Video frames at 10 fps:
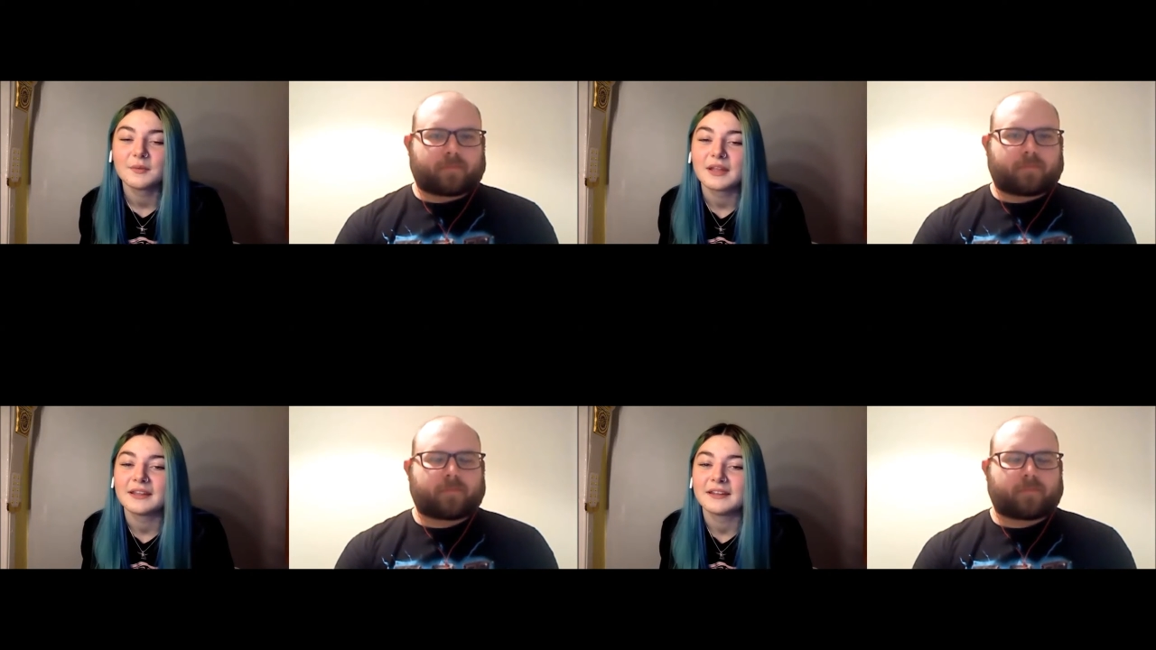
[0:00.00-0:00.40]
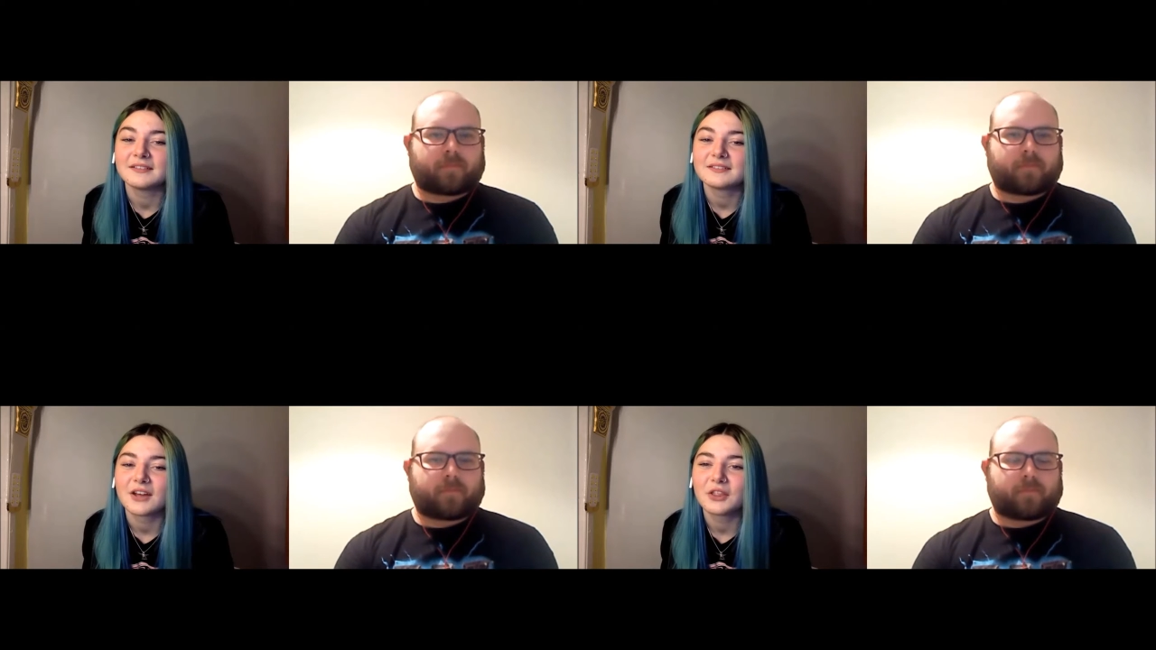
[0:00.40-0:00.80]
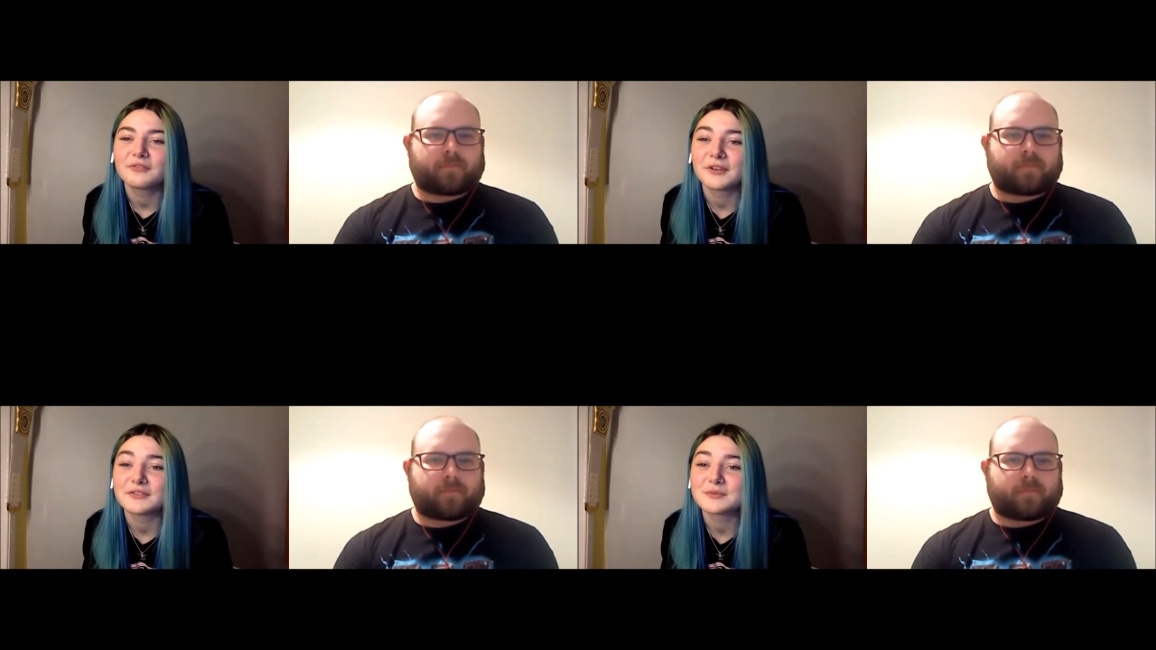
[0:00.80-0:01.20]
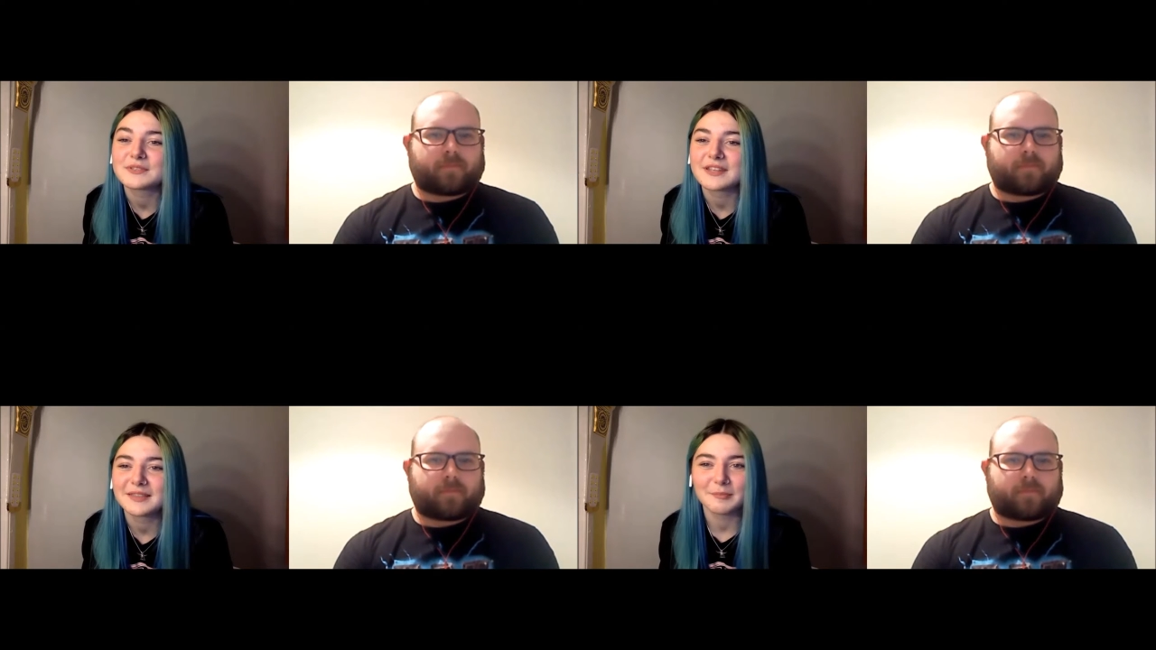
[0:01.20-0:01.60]
Speaker 1: And then other favourites
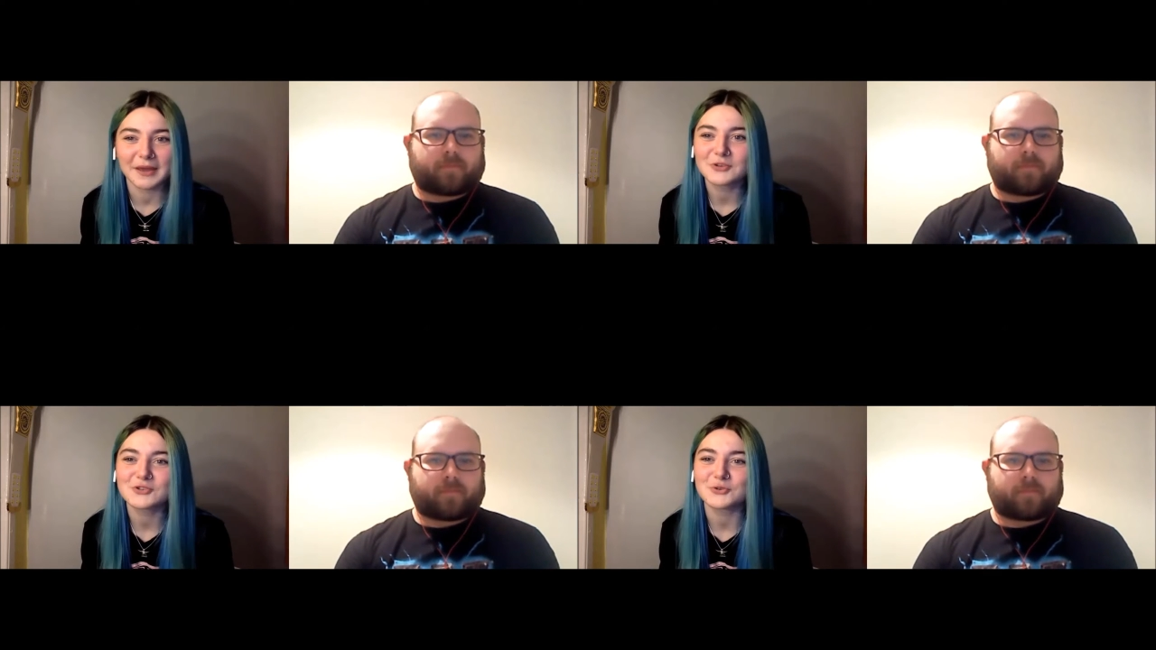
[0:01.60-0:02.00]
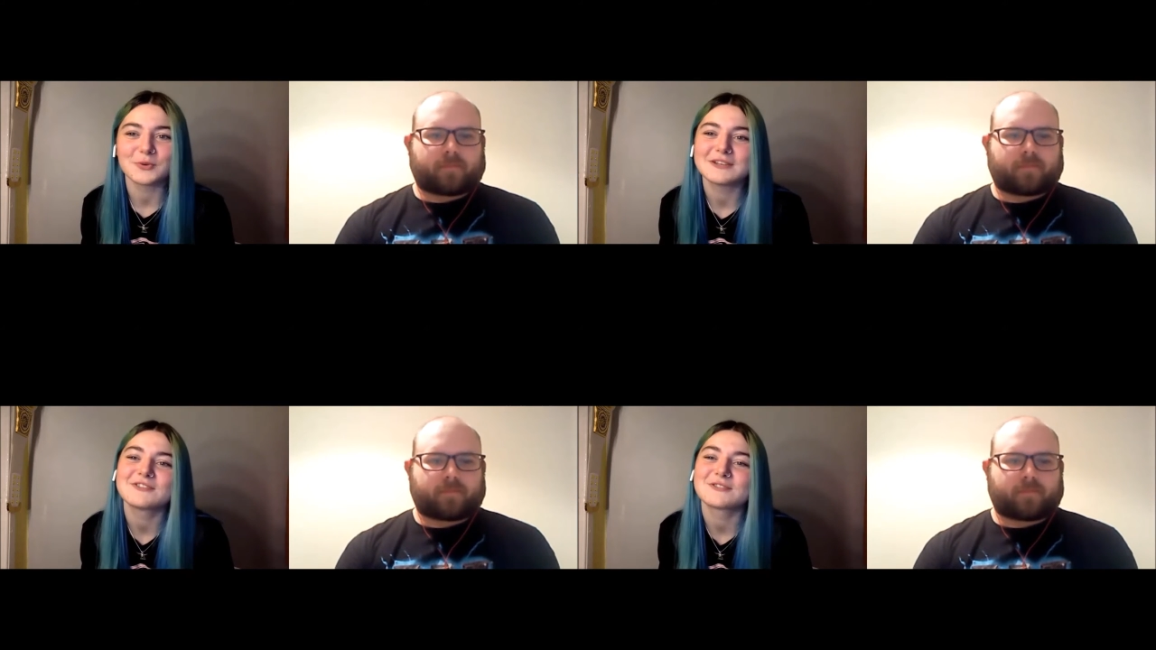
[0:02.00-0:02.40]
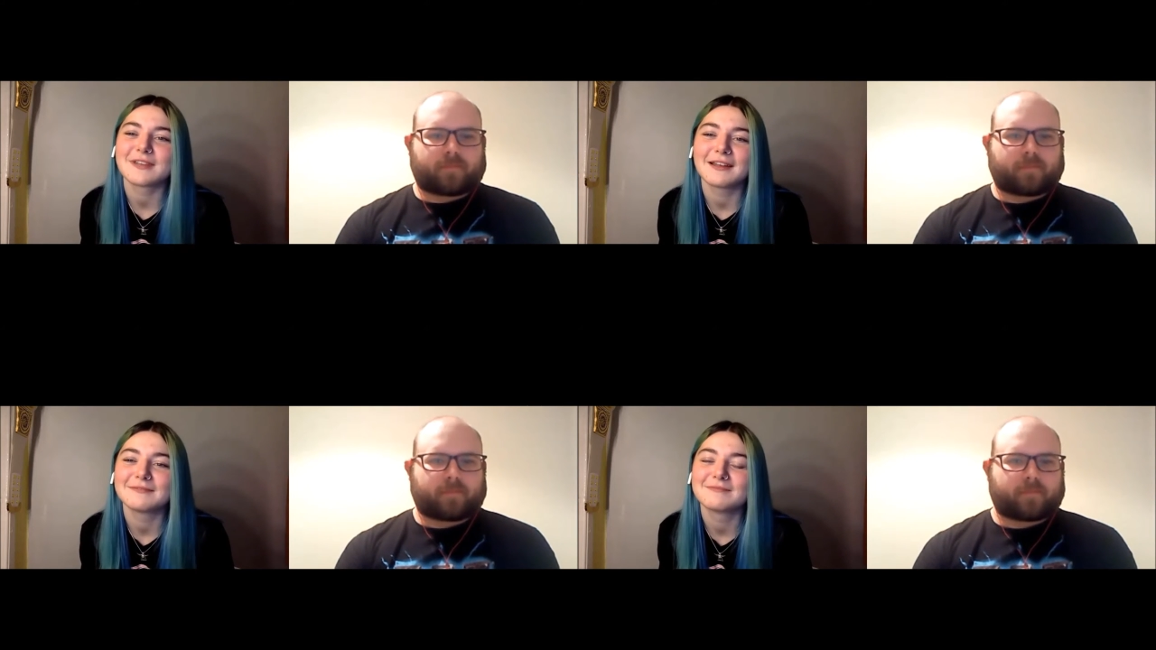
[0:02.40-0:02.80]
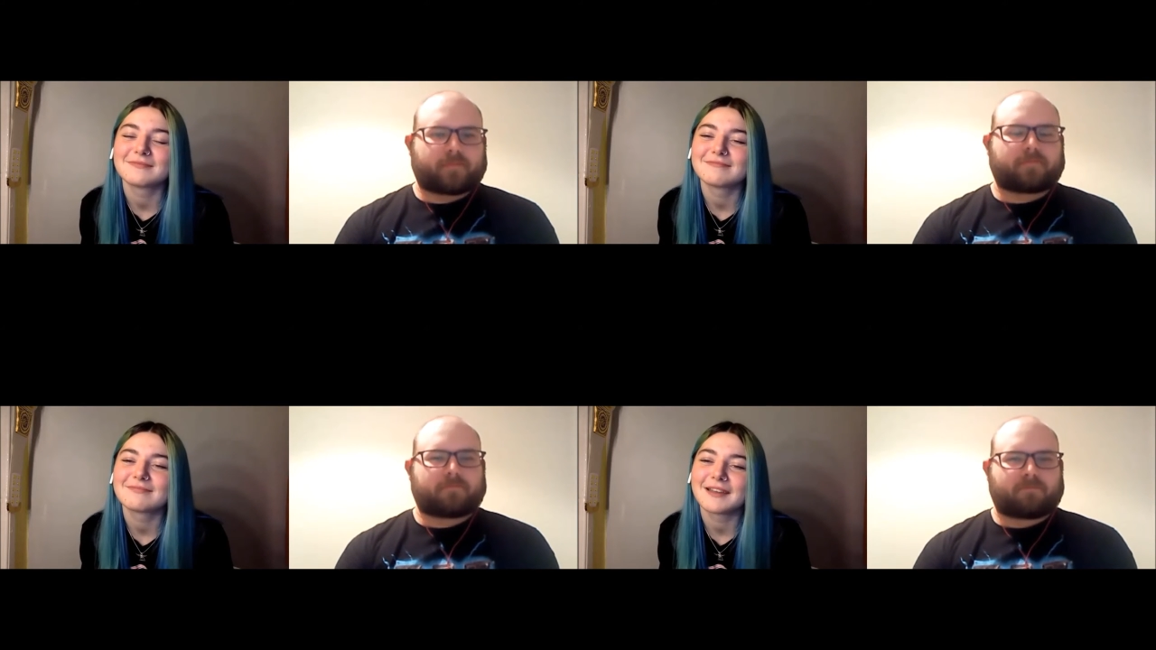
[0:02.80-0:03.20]
was like the Big Show, which I
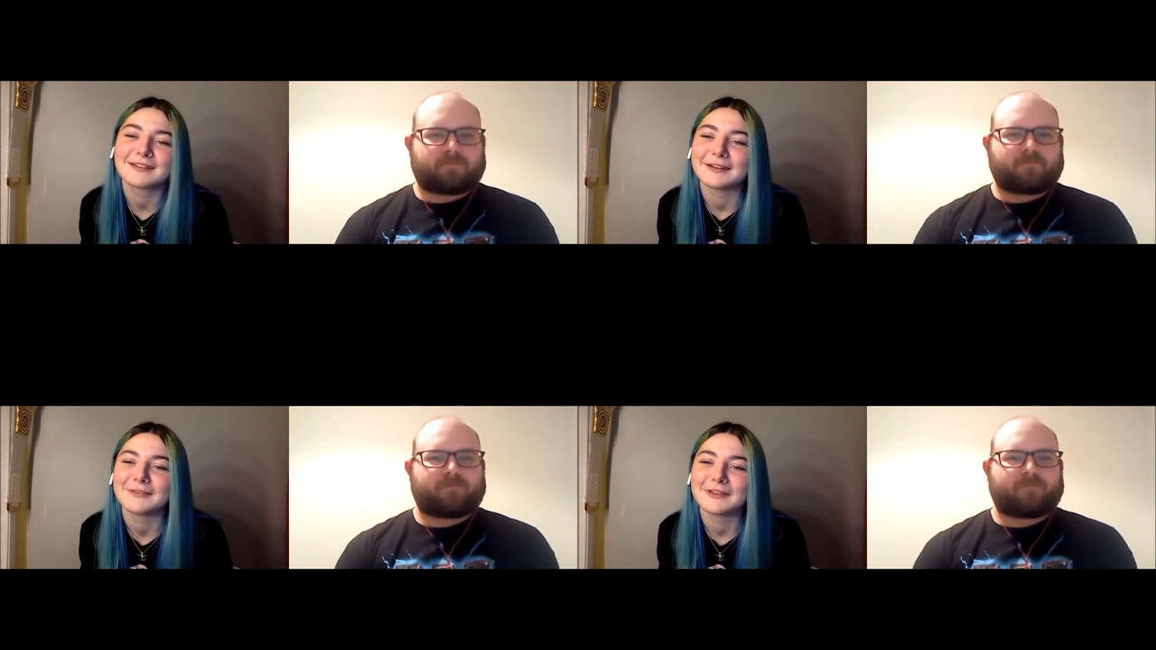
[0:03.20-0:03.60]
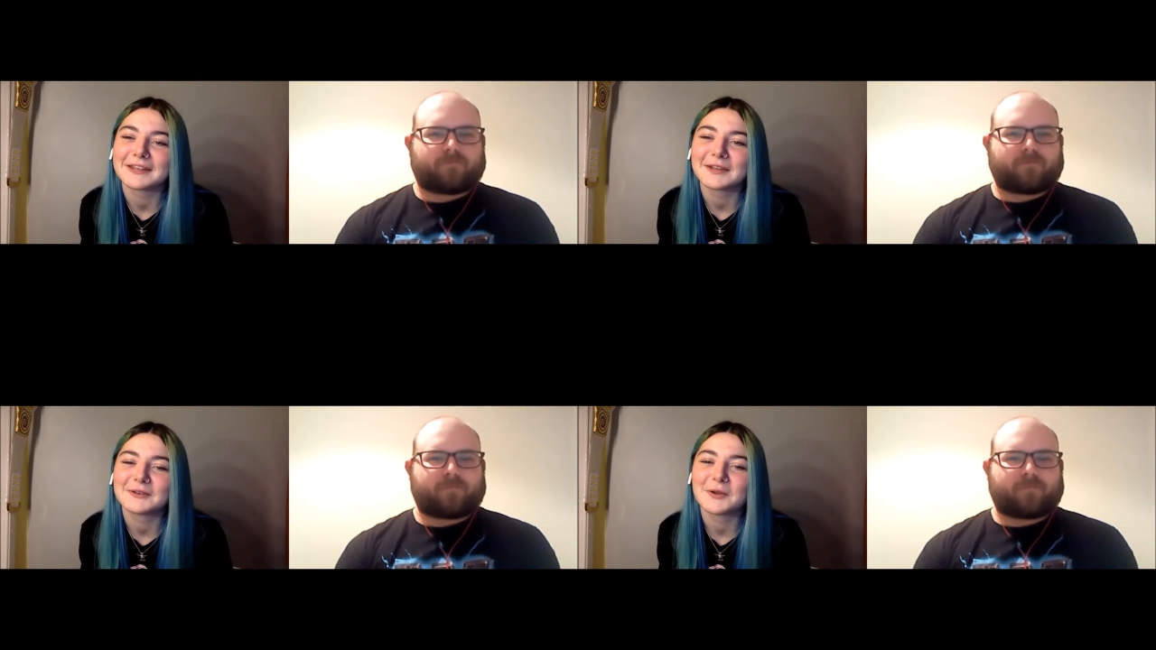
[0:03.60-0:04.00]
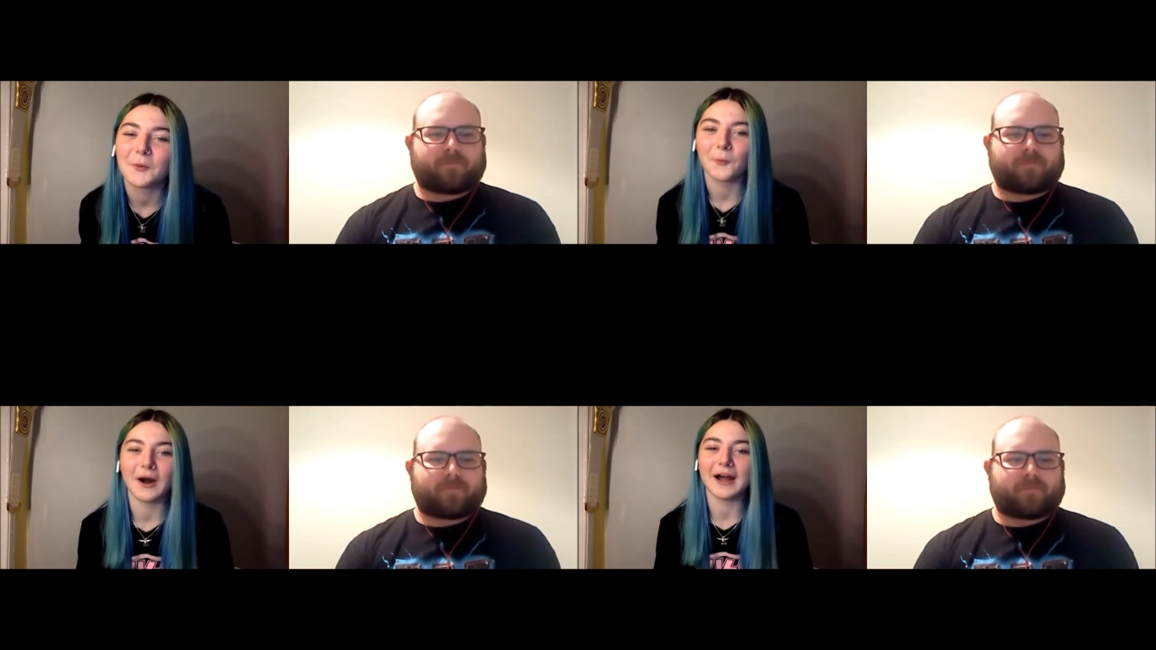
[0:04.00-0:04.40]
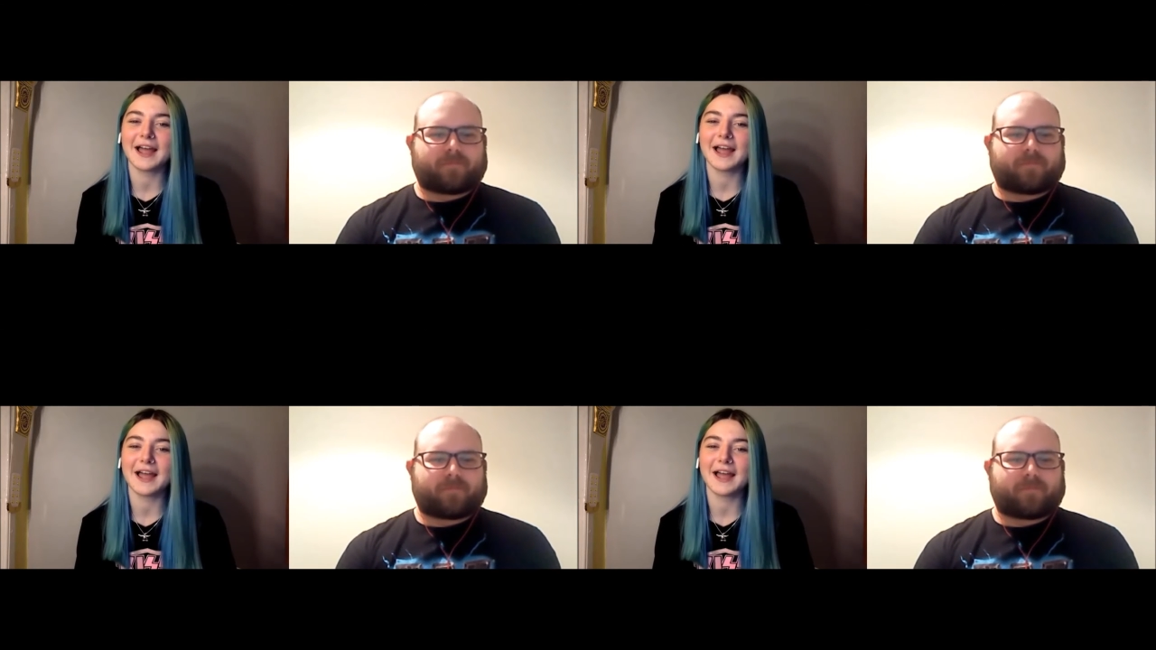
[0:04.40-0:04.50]
don't know like why.